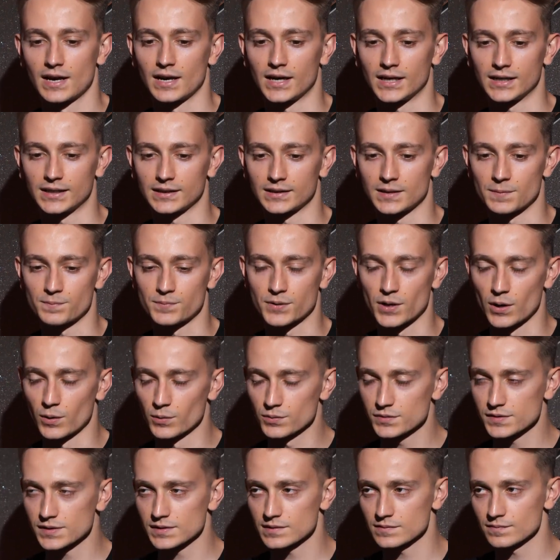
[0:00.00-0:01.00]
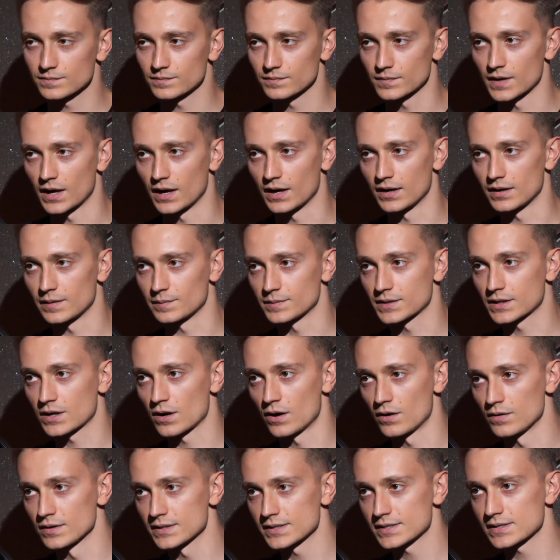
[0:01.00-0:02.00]
the pros, the
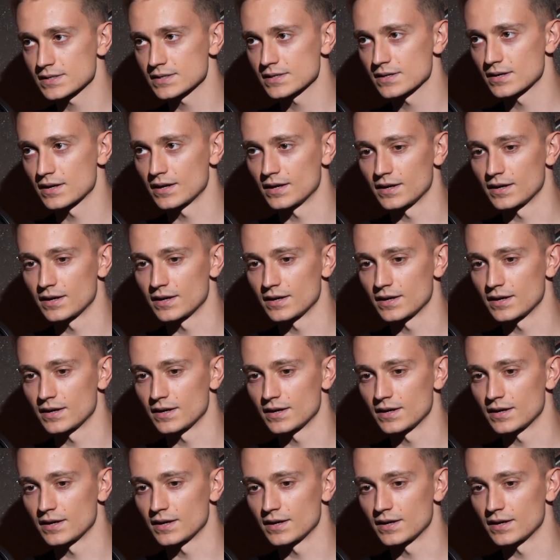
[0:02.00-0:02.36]
cons,